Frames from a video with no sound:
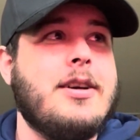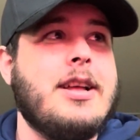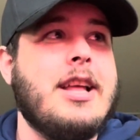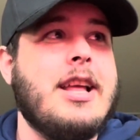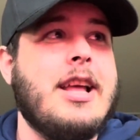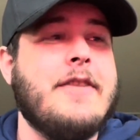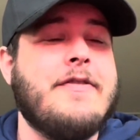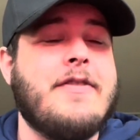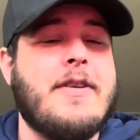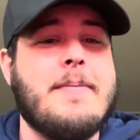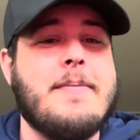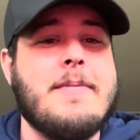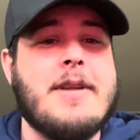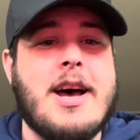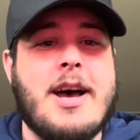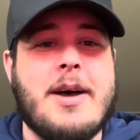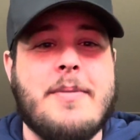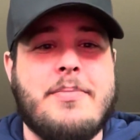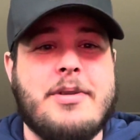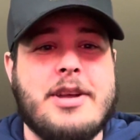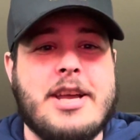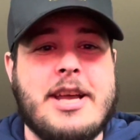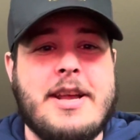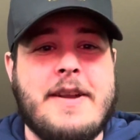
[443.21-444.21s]
If I'm not
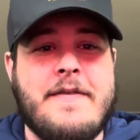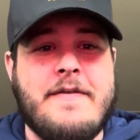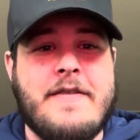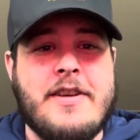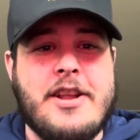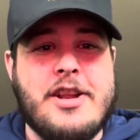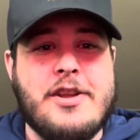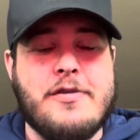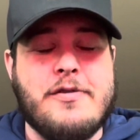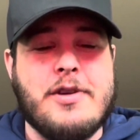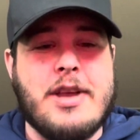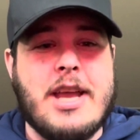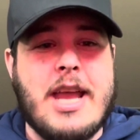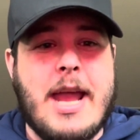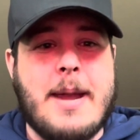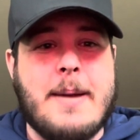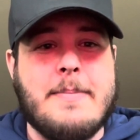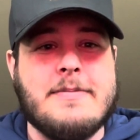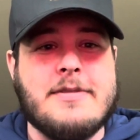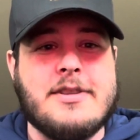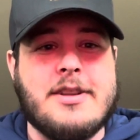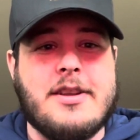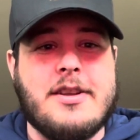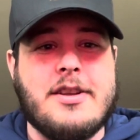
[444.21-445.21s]
playing video
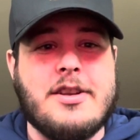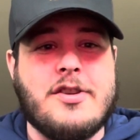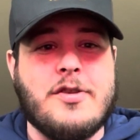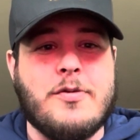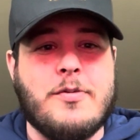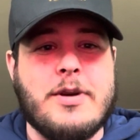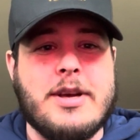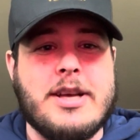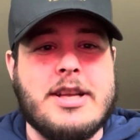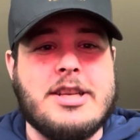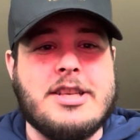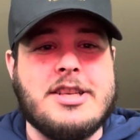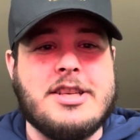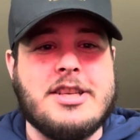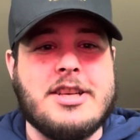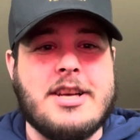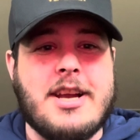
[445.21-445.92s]
games on Twitch,